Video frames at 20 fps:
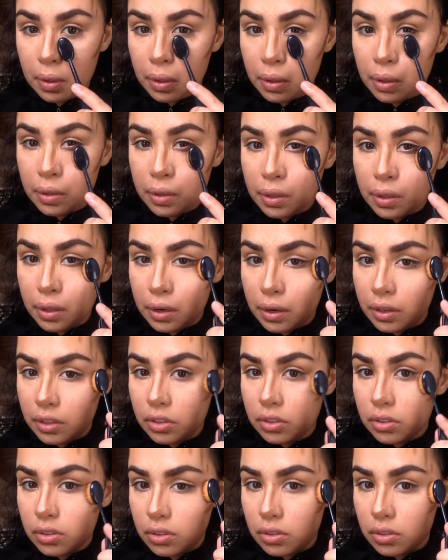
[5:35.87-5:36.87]
And then I
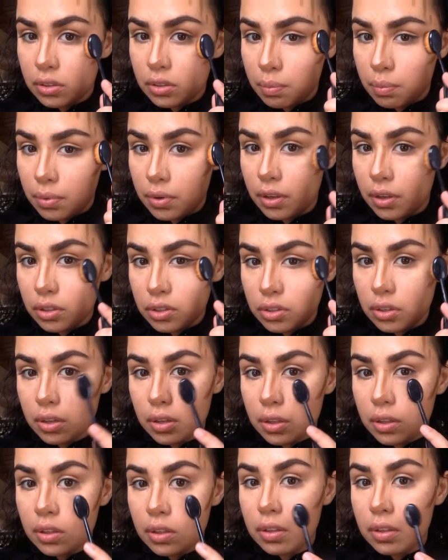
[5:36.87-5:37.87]
just use a brush
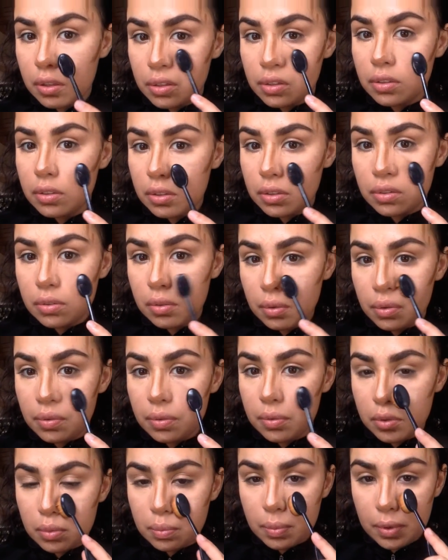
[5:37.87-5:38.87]
to
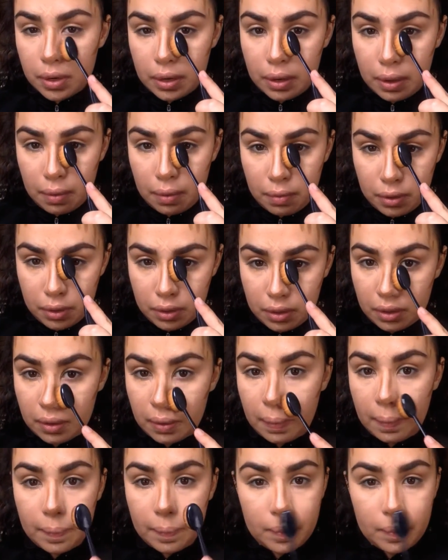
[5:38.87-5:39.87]
spread everything.